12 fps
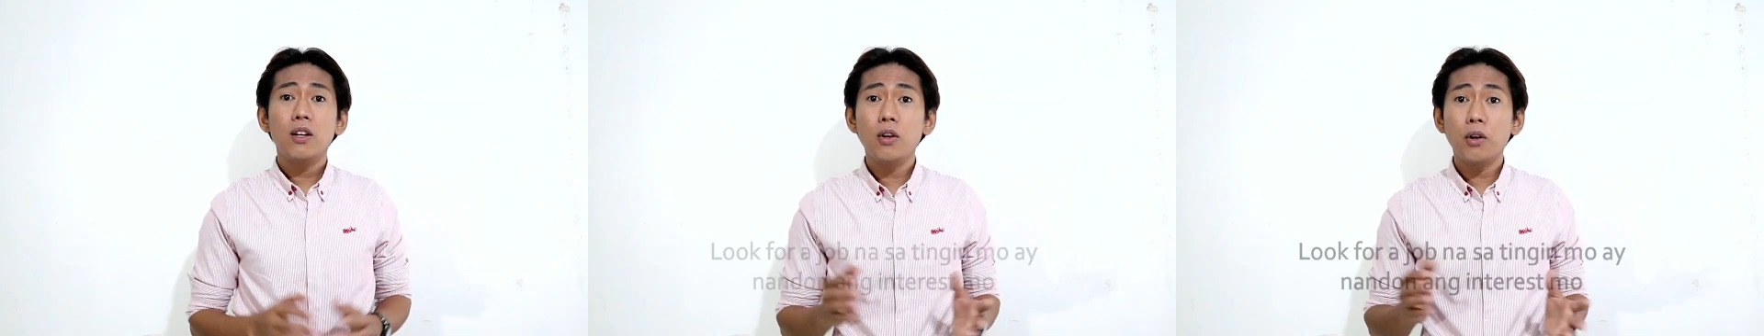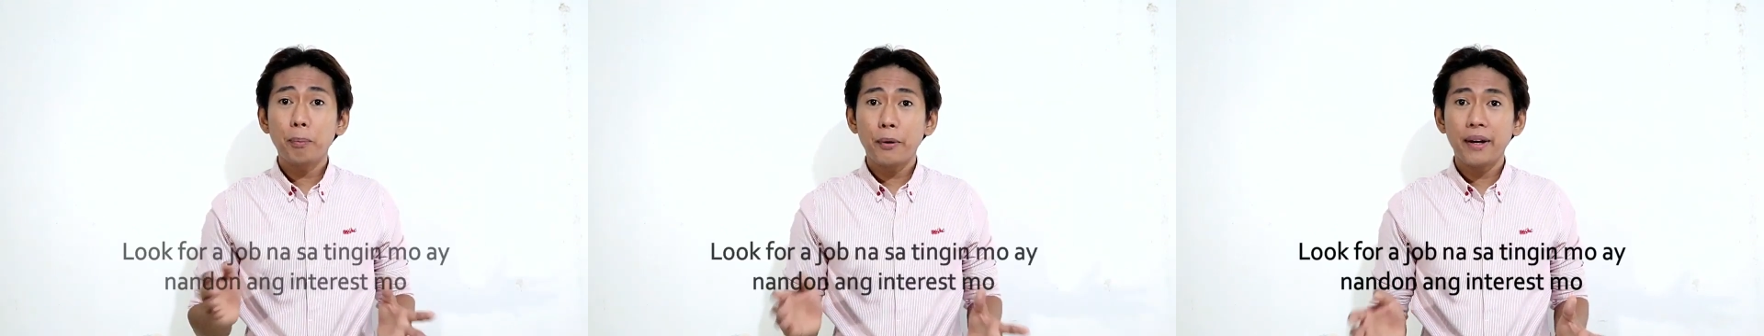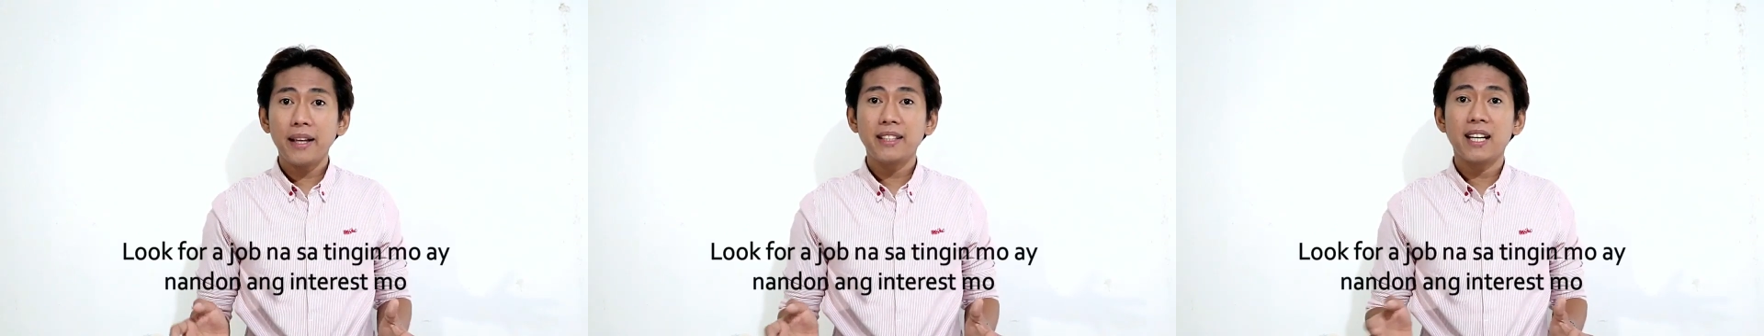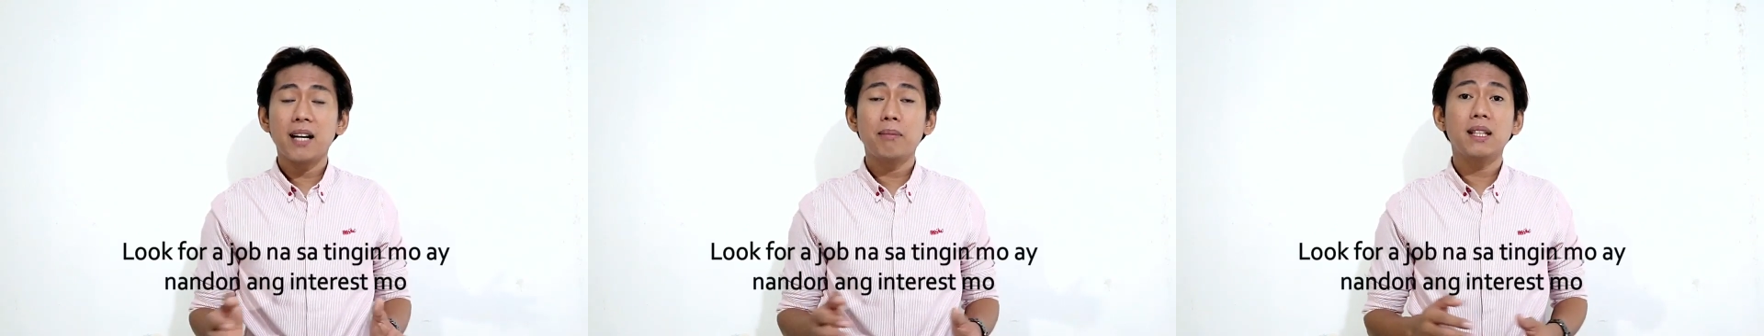Look for
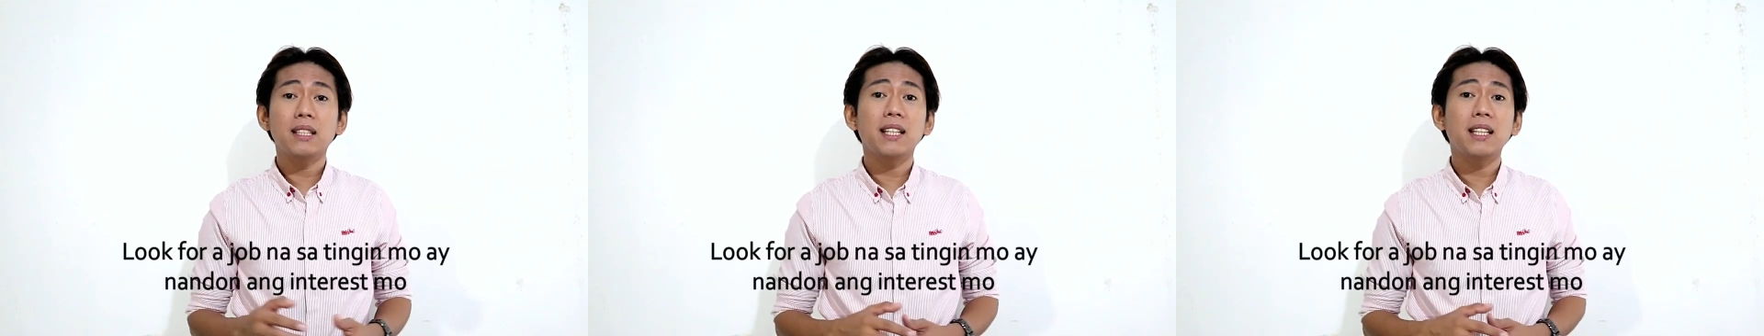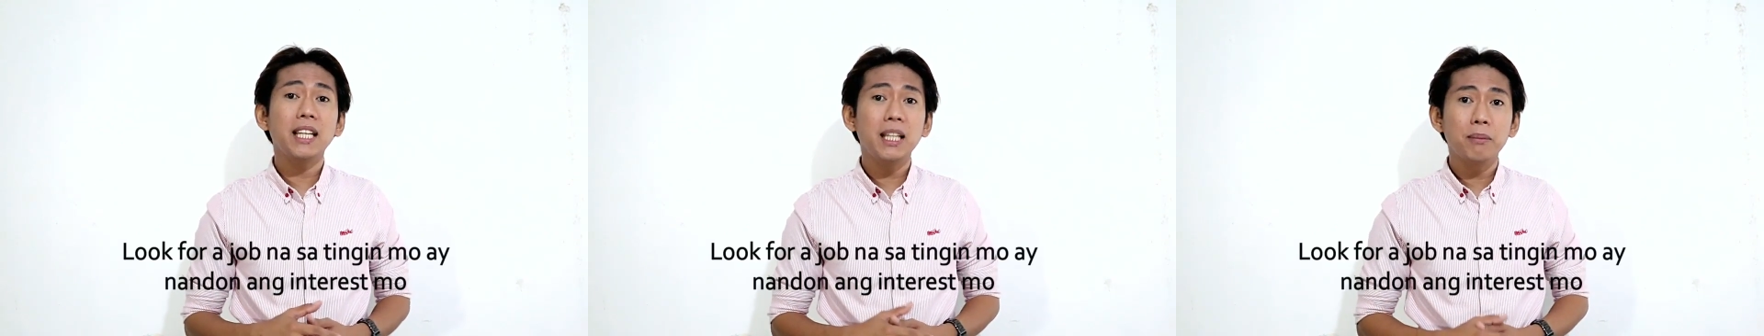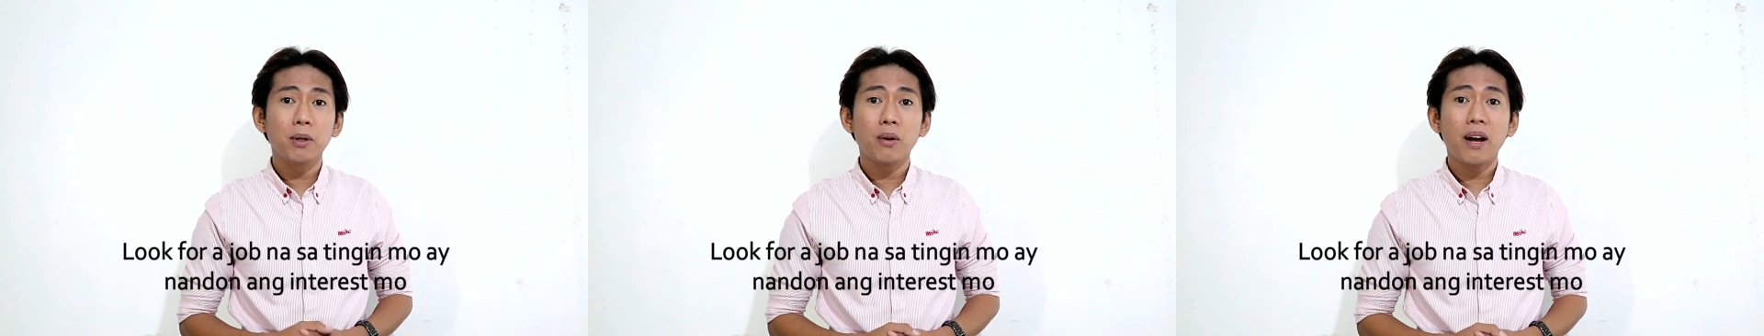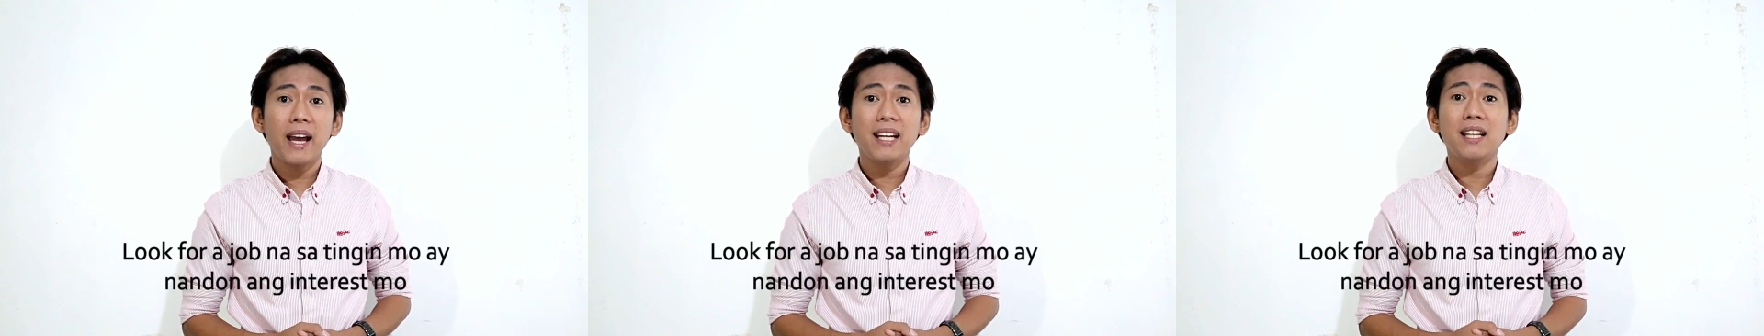a job na sa tingin
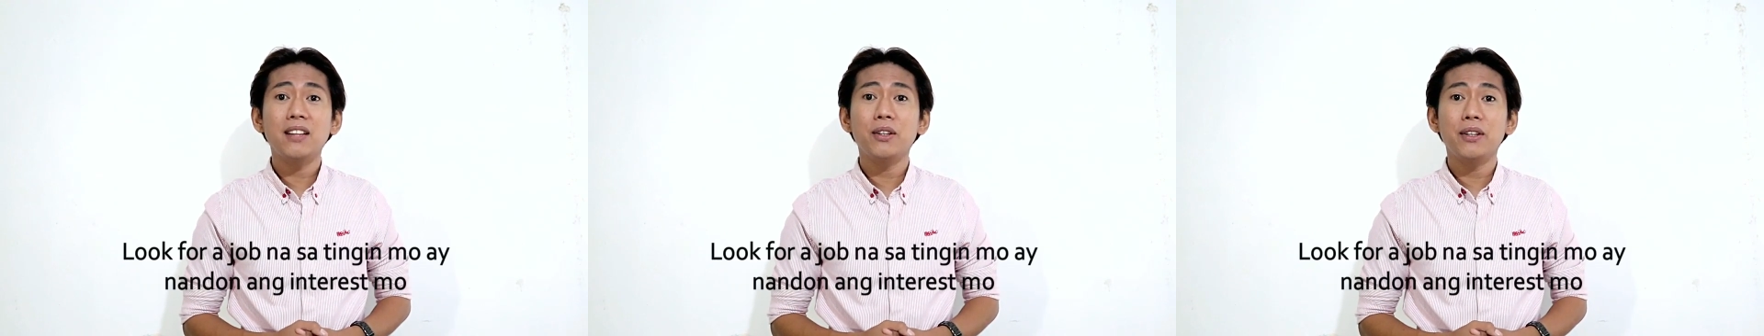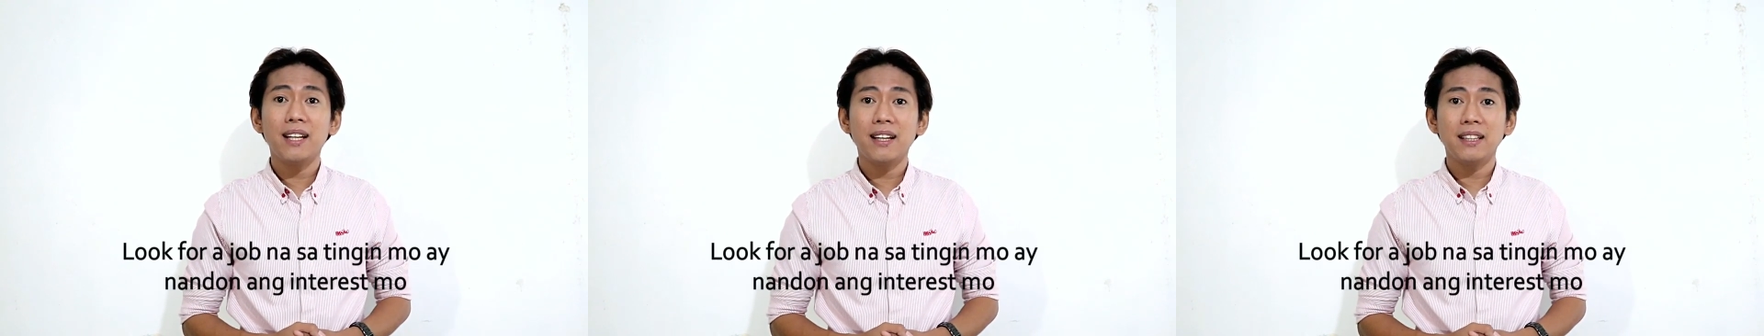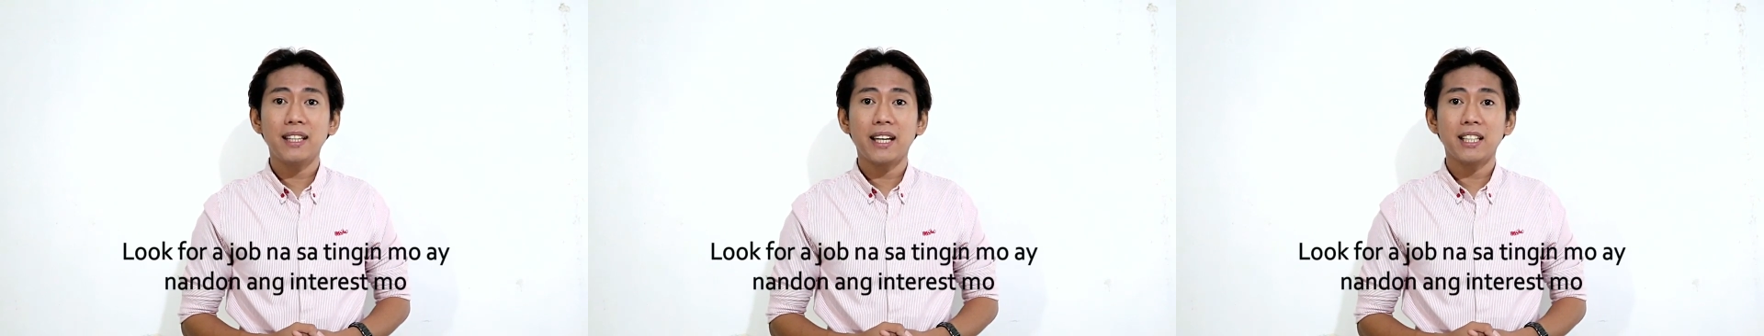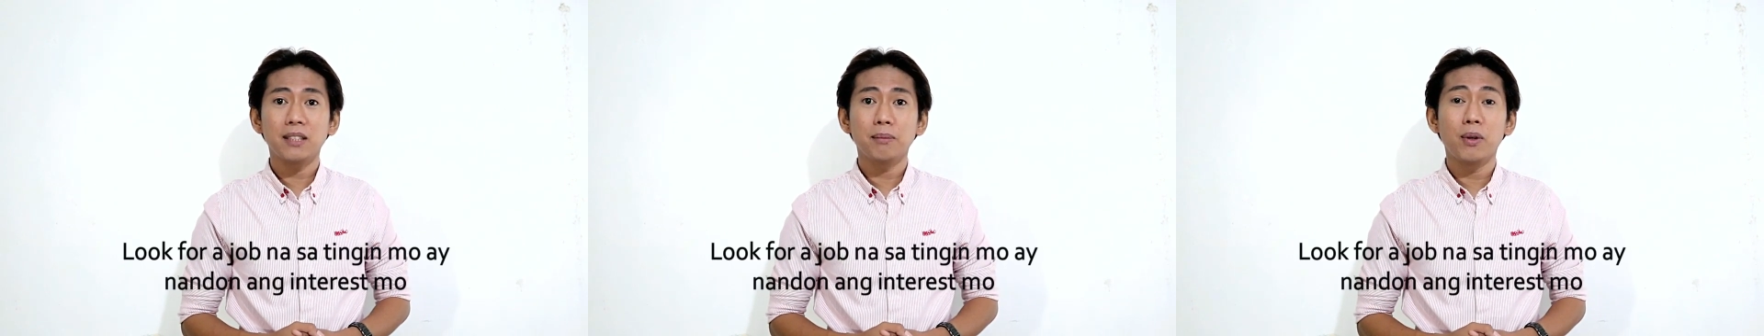mo ay nandoon ang
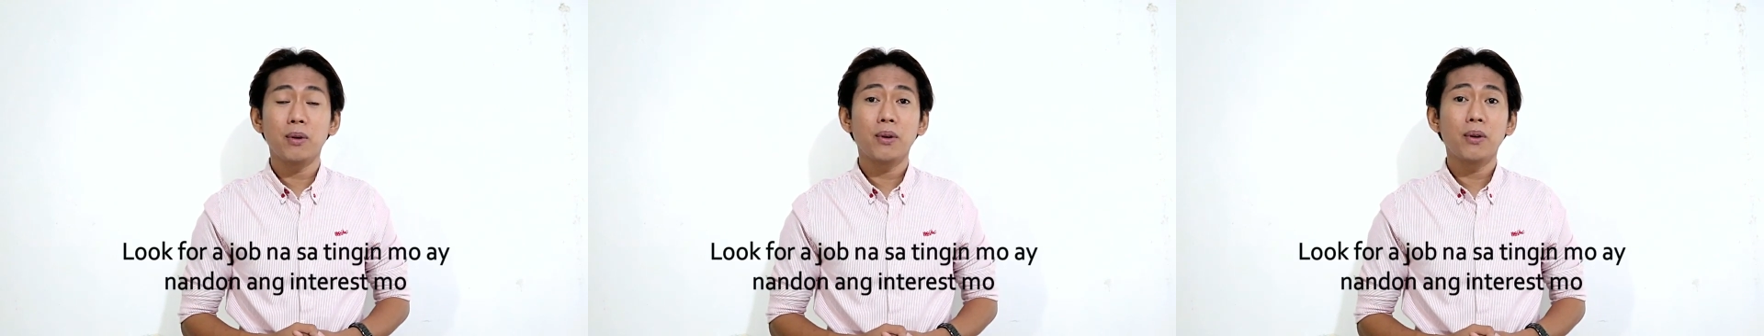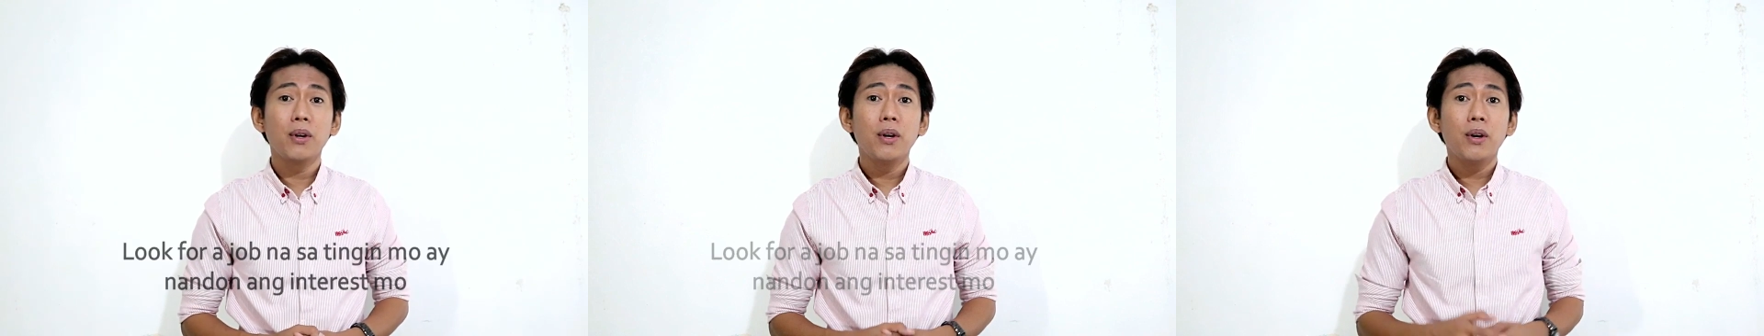interest mo,